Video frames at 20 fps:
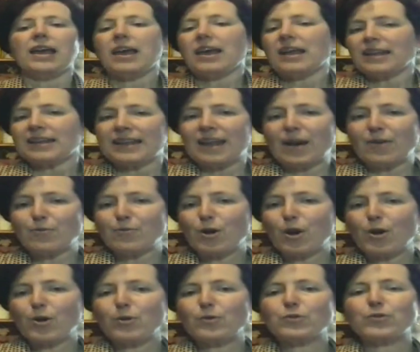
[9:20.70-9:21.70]
Now,
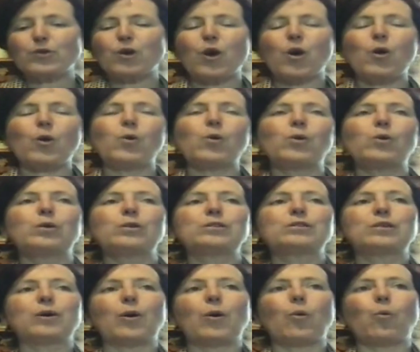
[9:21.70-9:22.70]
rose
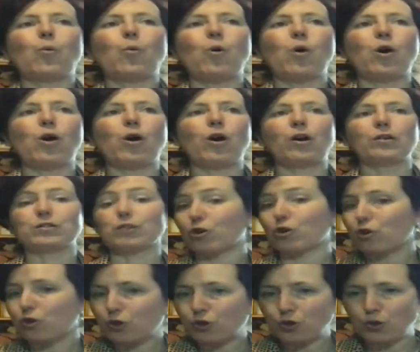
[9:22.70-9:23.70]
gold was
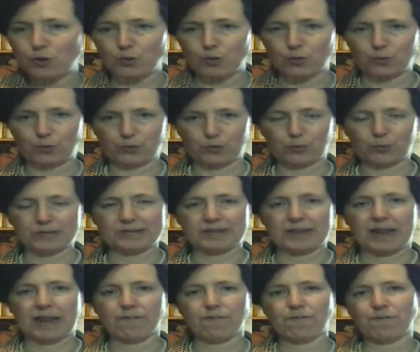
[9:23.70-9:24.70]
huge, wasn't
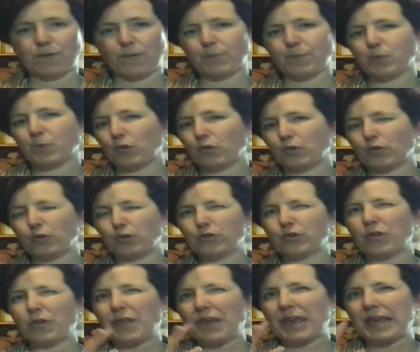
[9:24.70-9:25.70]
it? For sort
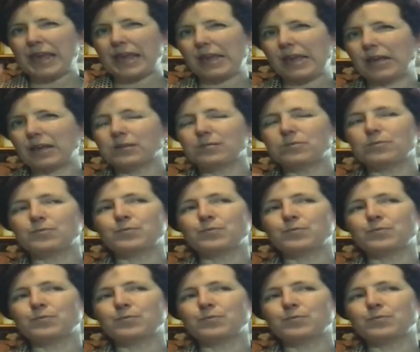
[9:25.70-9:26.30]
of the,